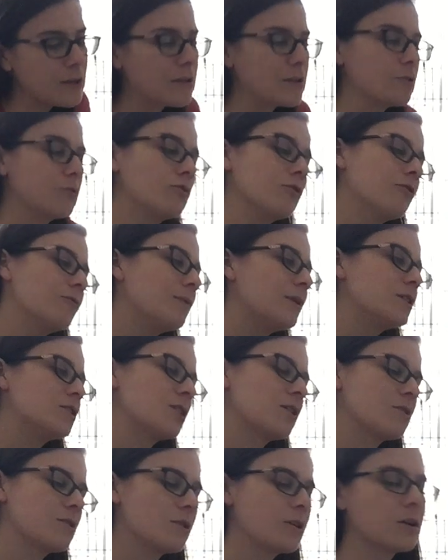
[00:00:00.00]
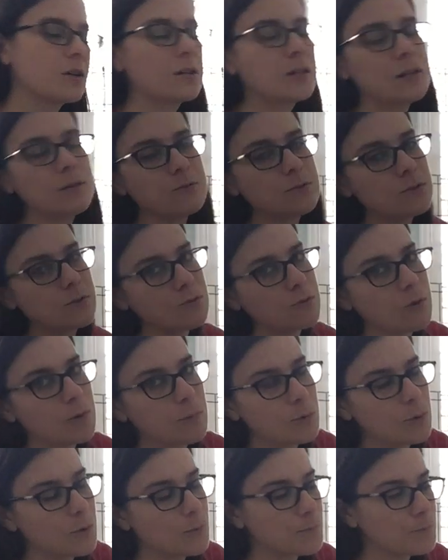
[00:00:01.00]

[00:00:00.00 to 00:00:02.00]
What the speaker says: and groom each other, and it was adorable.